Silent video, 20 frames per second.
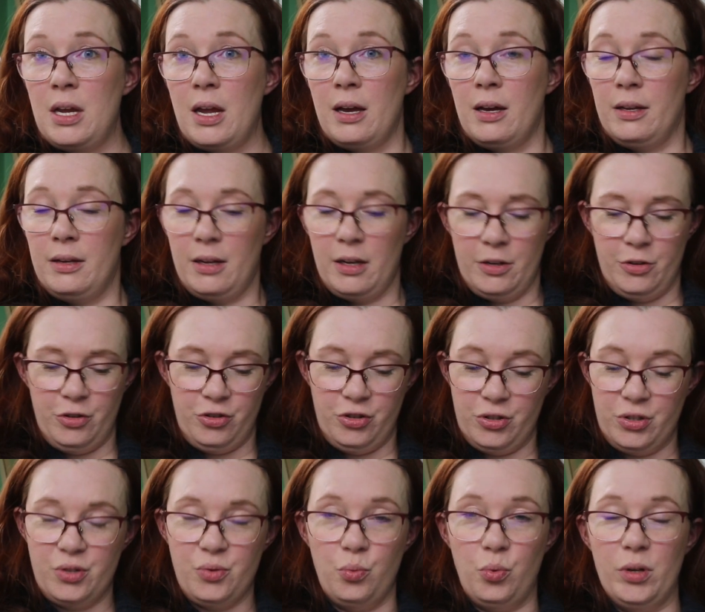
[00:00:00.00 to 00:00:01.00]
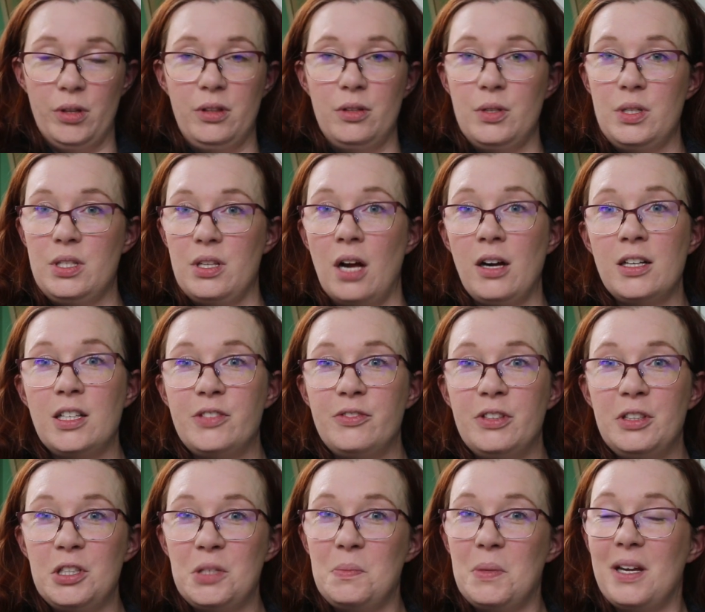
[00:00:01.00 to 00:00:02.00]
and I just want those socks
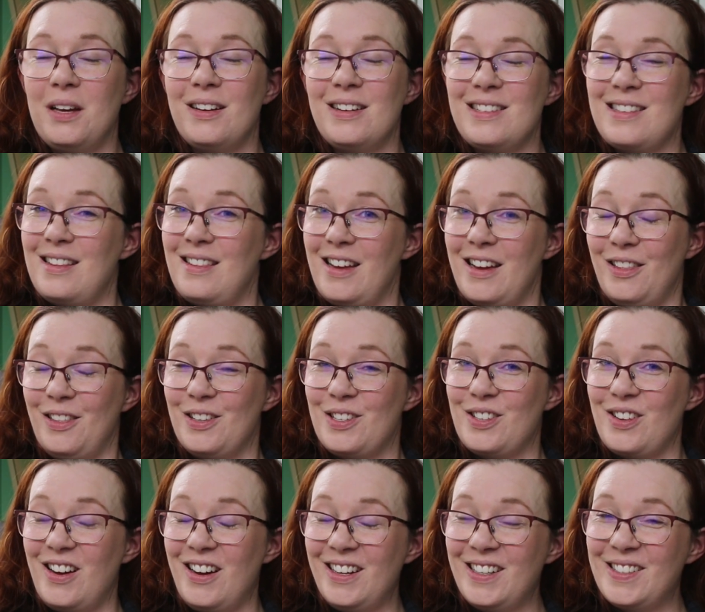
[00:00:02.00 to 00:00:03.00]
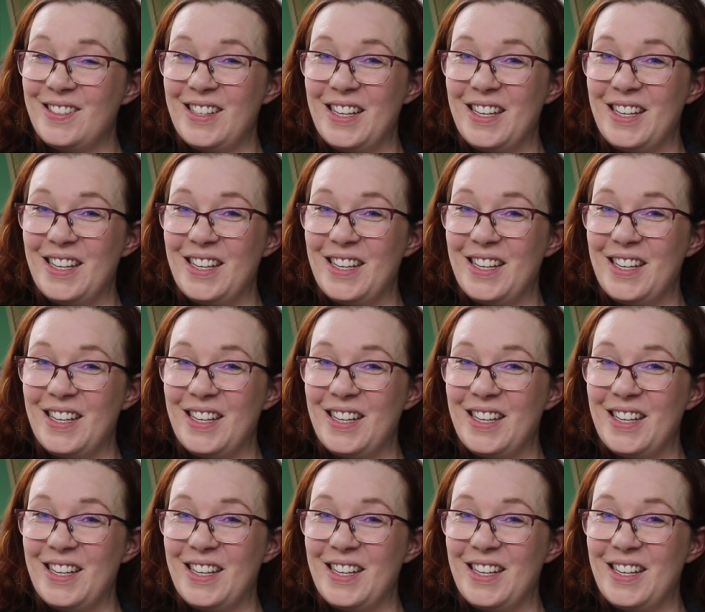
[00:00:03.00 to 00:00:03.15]
finished because I like the socks,